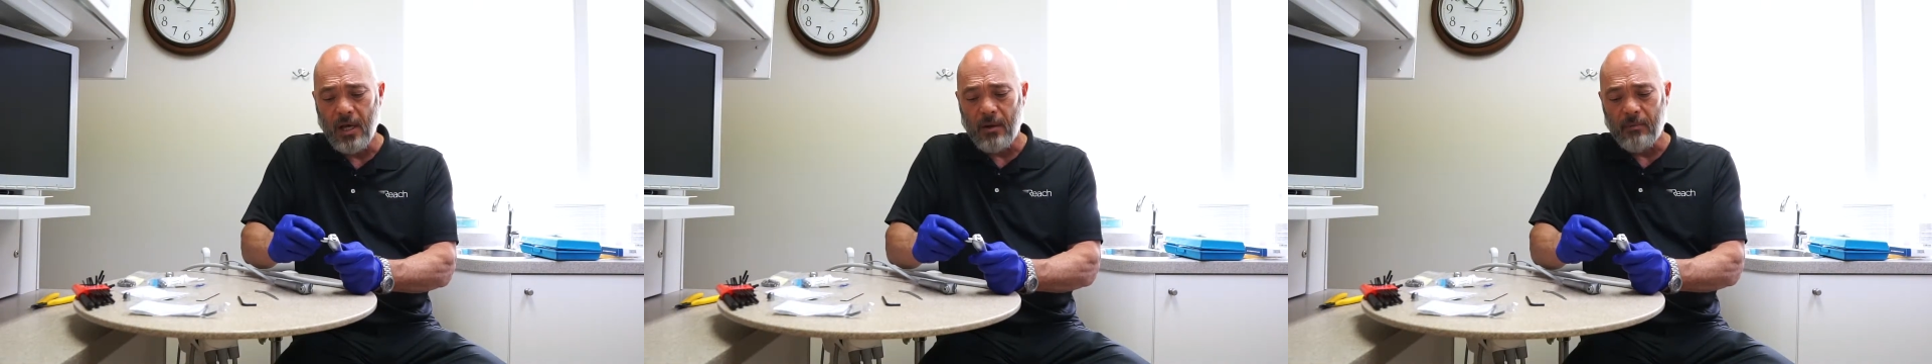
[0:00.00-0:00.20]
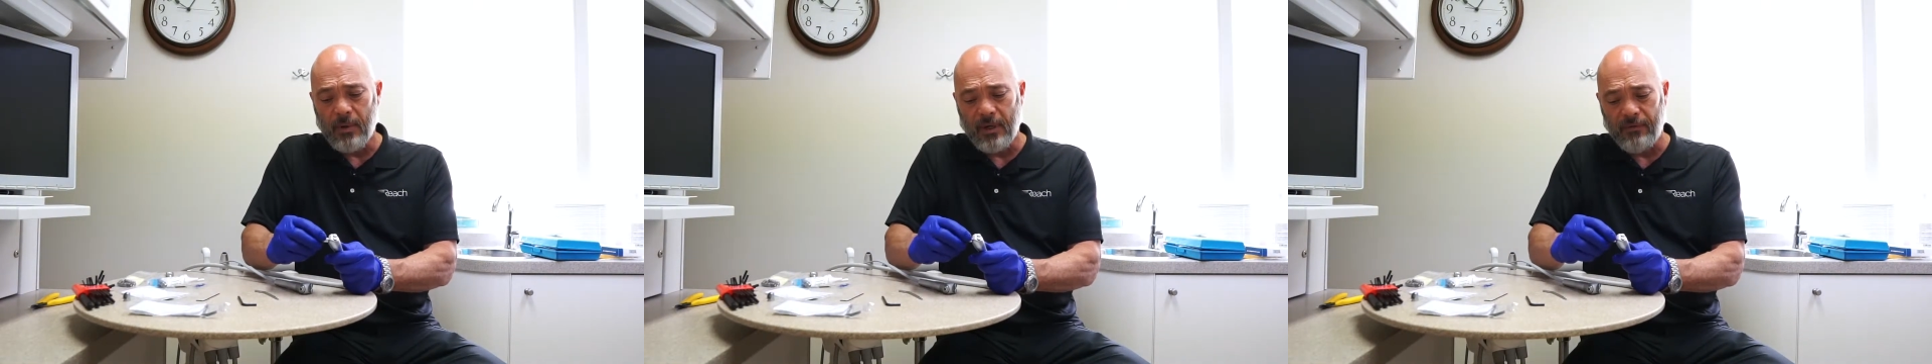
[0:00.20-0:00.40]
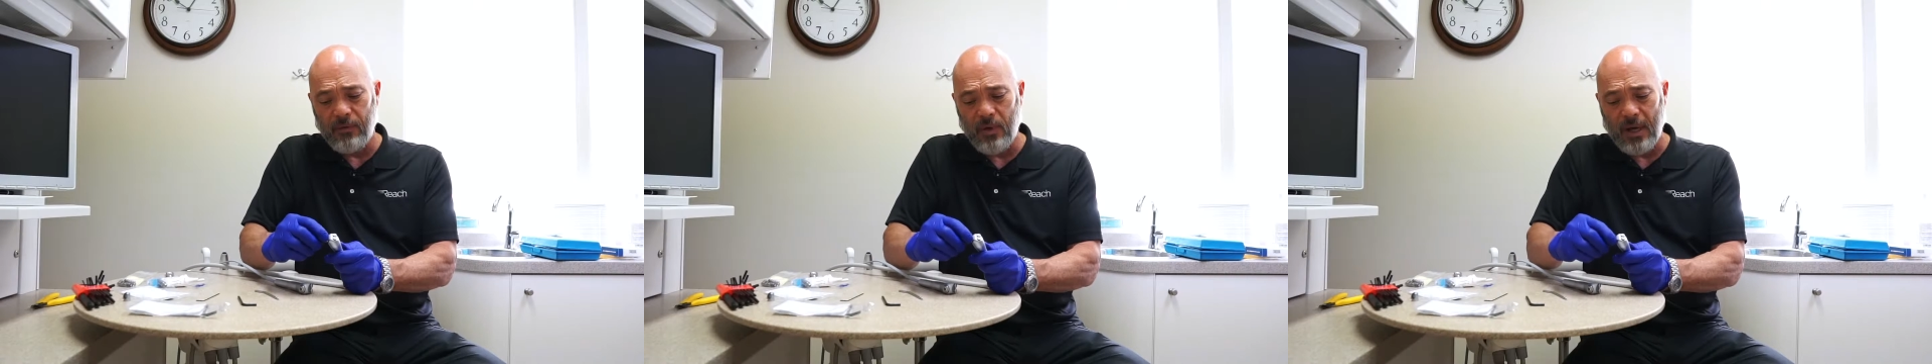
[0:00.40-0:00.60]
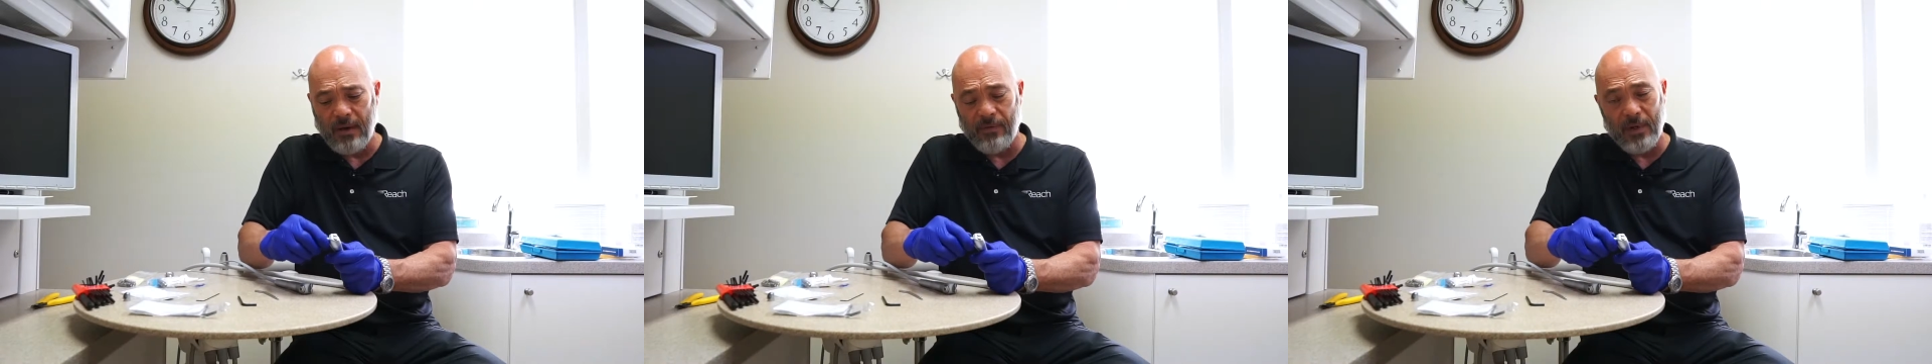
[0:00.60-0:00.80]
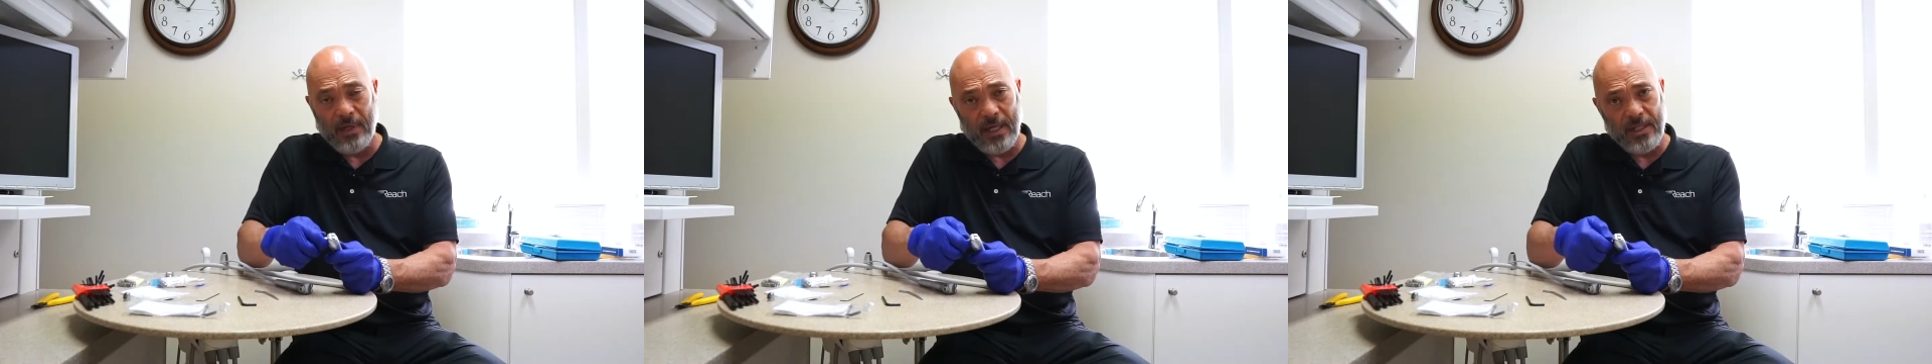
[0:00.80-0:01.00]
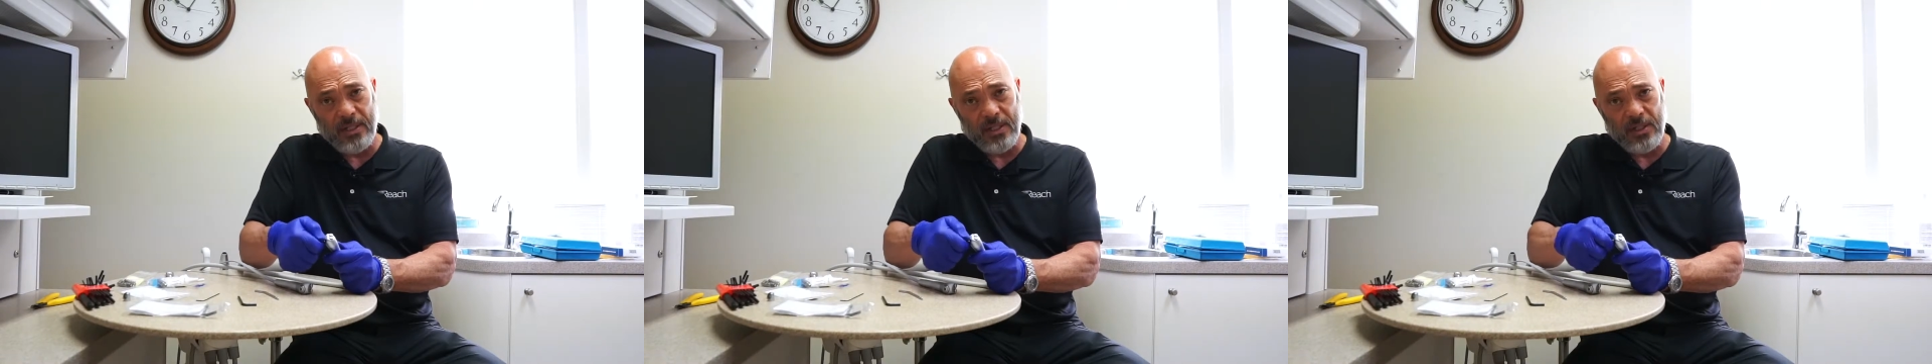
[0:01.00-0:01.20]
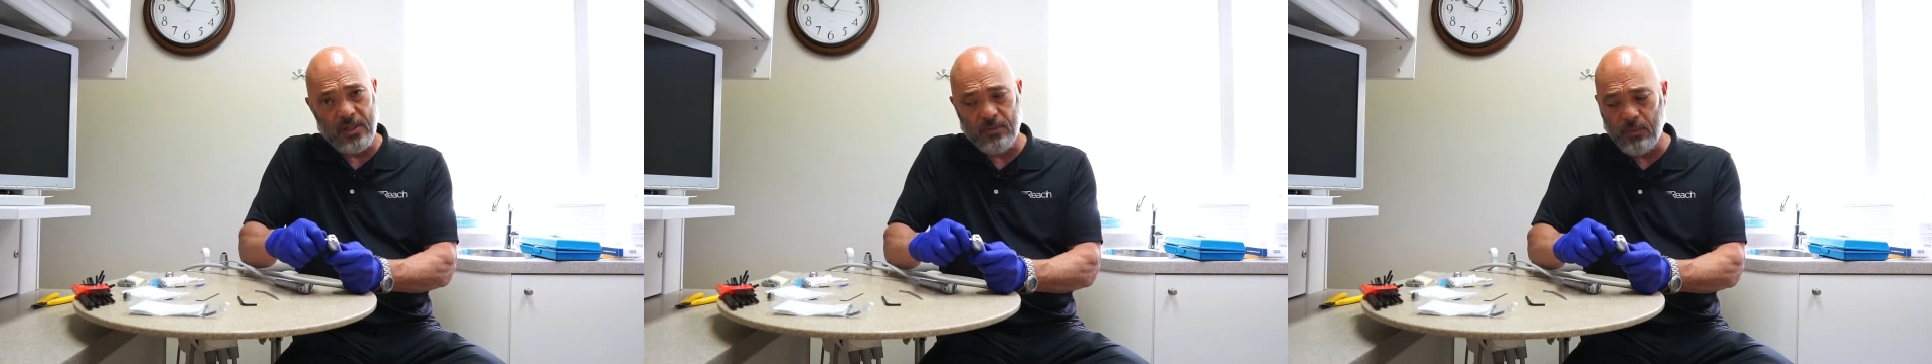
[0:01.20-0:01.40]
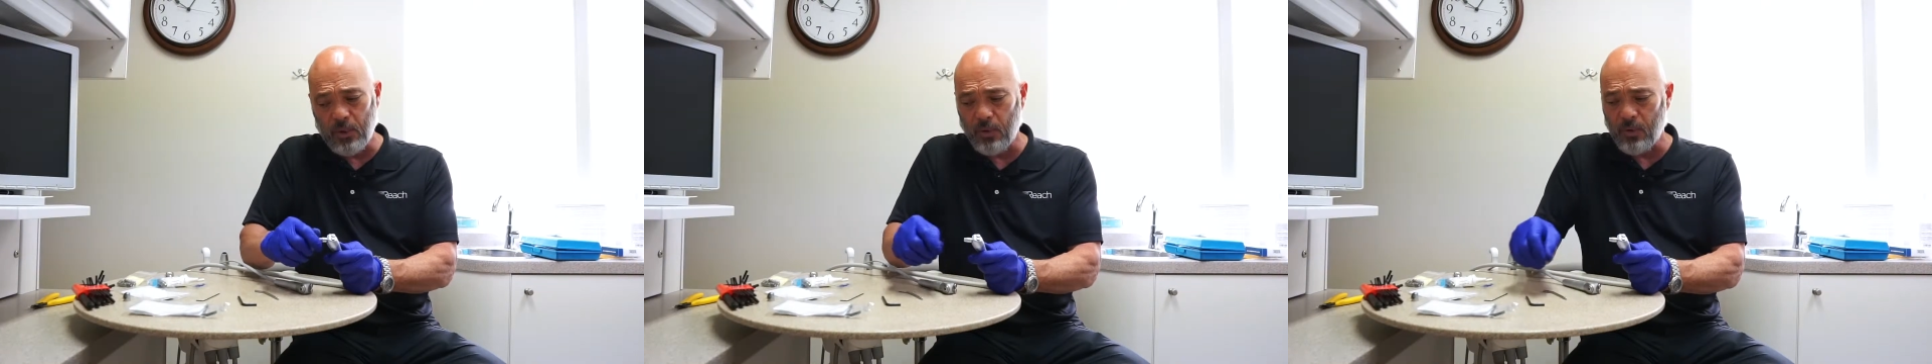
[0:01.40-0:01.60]
But if you have the nice and
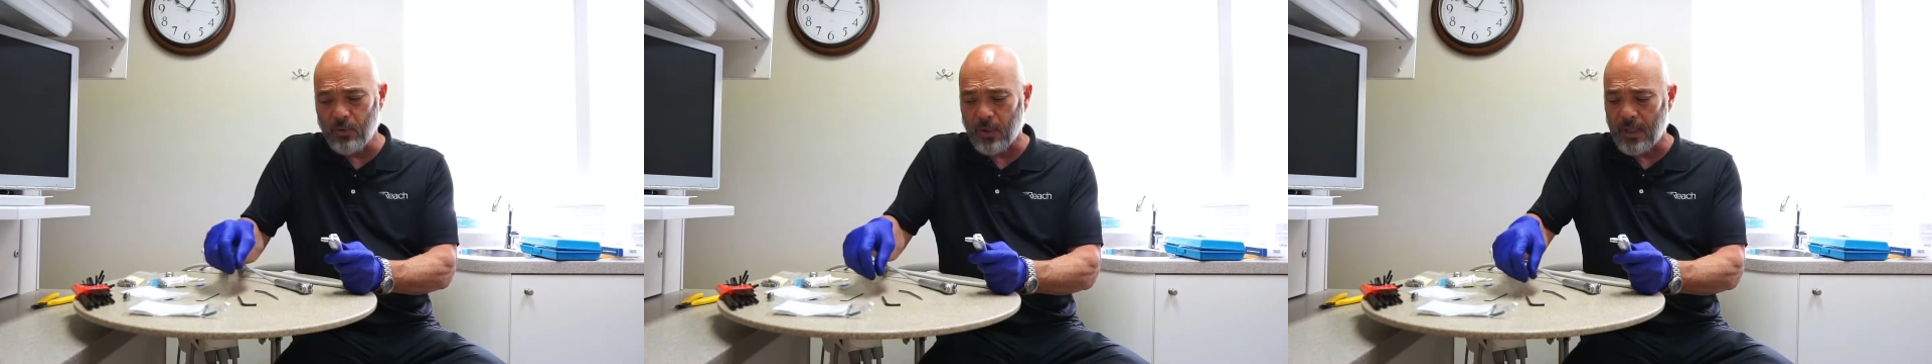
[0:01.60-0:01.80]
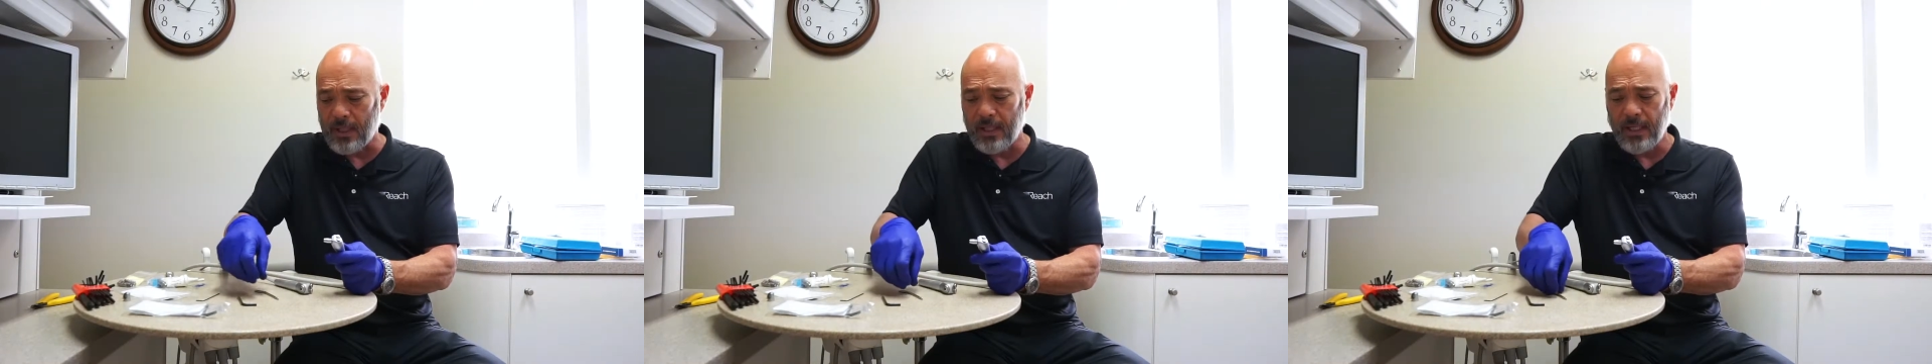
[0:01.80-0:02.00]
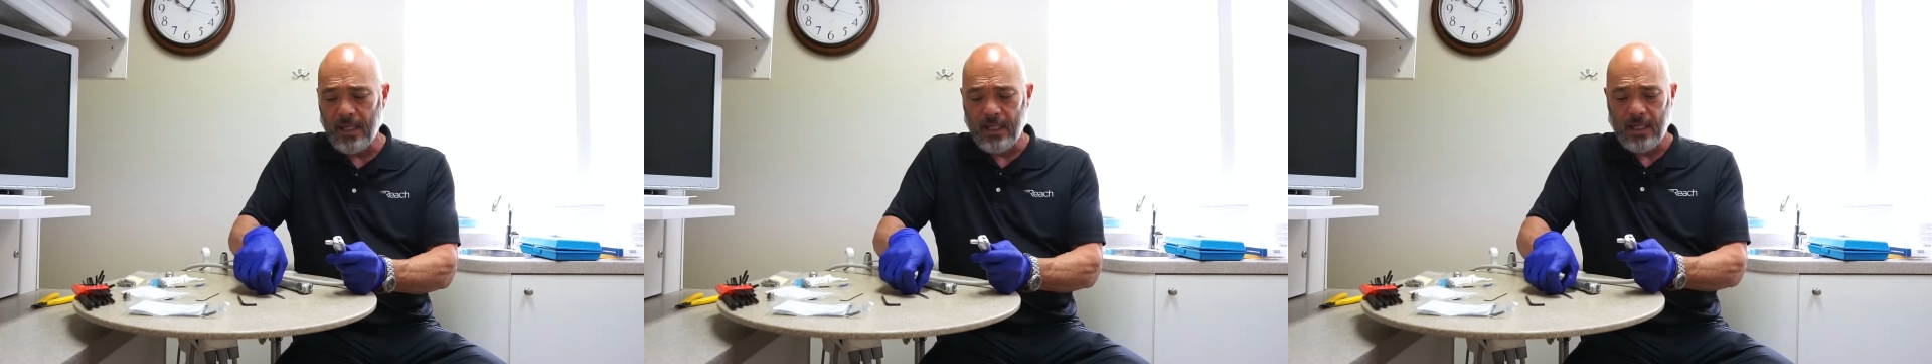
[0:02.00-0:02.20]
smooth one,